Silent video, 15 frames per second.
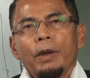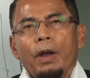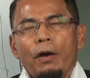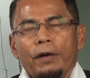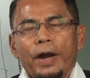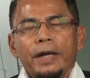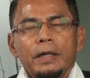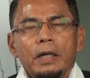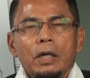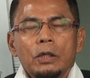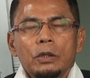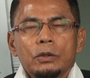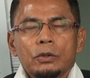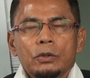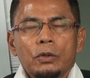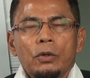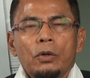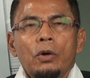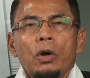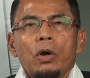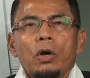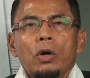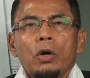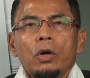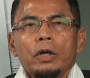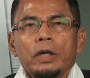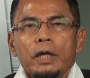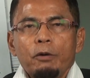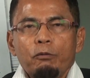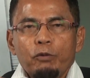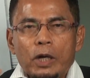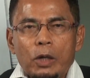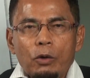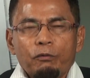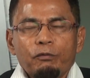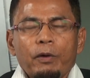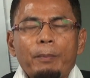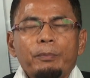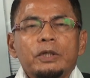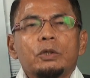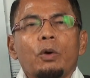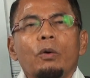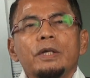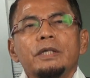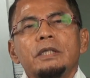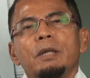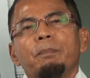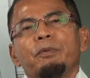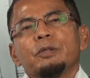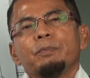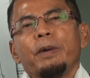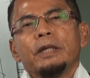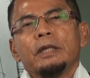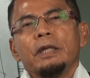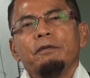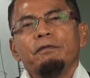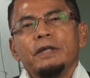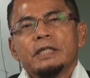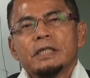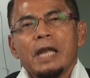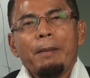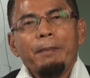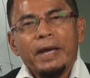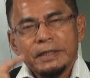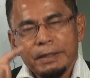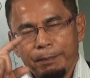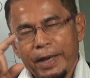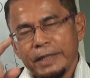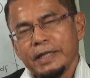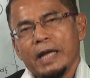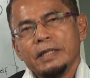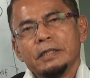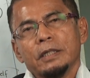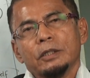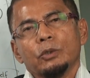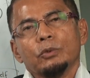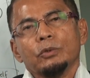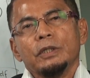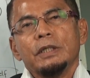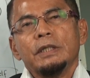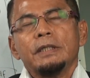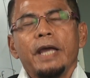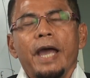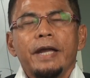Alright, so if we look from this holistic perspective, Islam has the best answer to this,